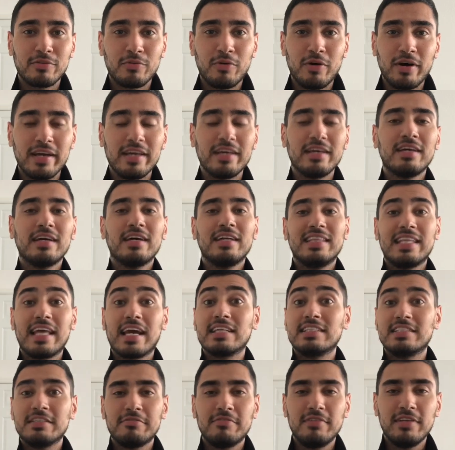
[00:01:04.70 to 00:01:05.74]
quite
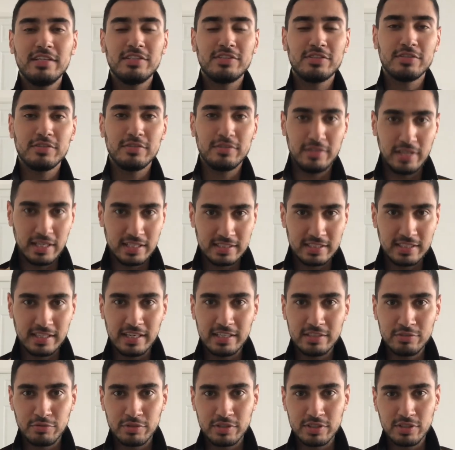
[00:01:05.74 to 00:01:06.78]
negatively to
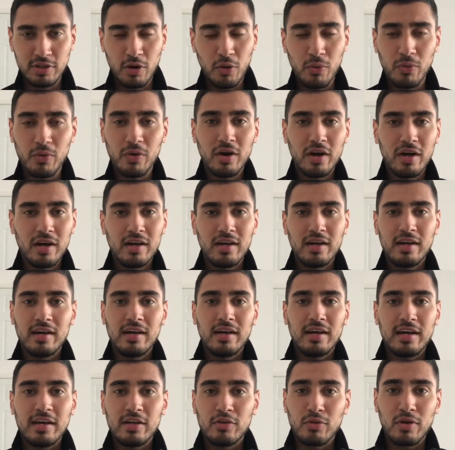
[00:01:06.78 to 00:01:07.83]
yesterday's result,
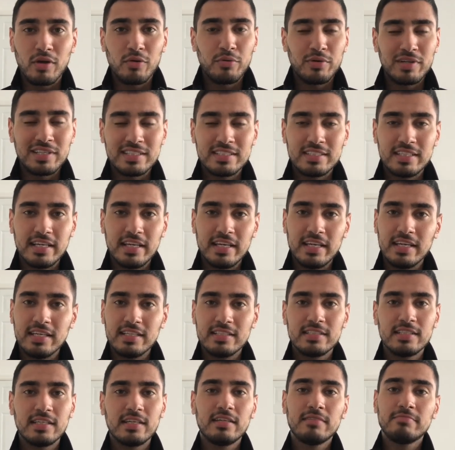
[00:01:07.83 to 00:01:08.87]
and all I want to say
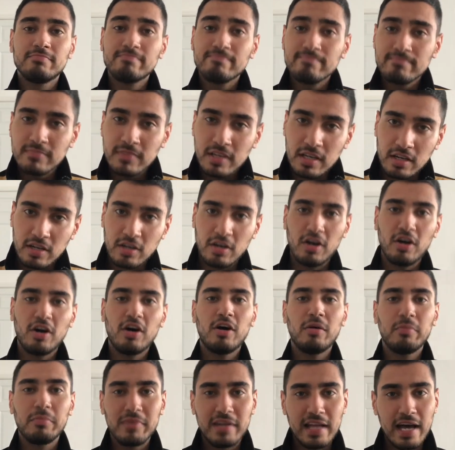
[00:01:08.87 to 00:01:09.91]
is
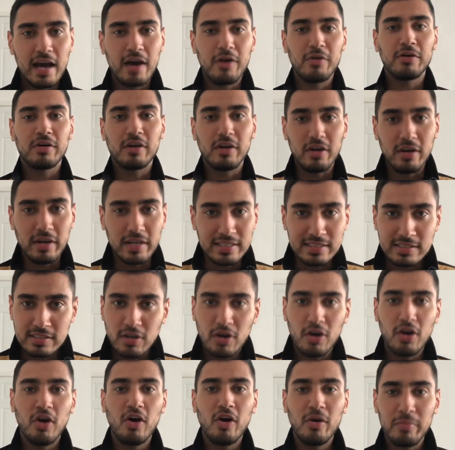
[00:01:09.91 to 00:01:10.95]
calm down, guys,
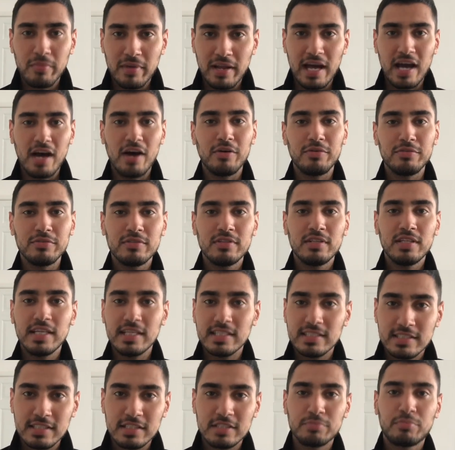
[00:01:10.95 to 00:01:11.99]
calm down.
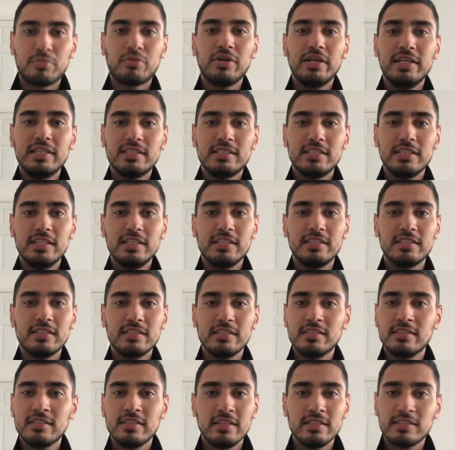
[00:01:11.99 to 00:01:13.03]
It's this
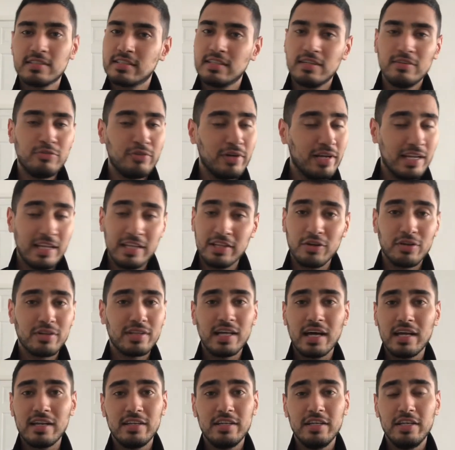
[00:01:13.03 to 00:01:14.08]
pre-season. It's really not
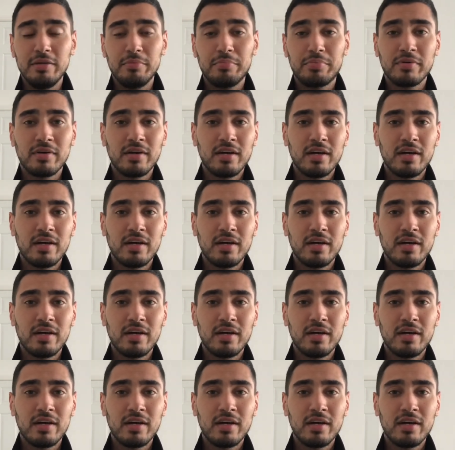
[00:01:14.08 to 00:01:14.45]
that deep.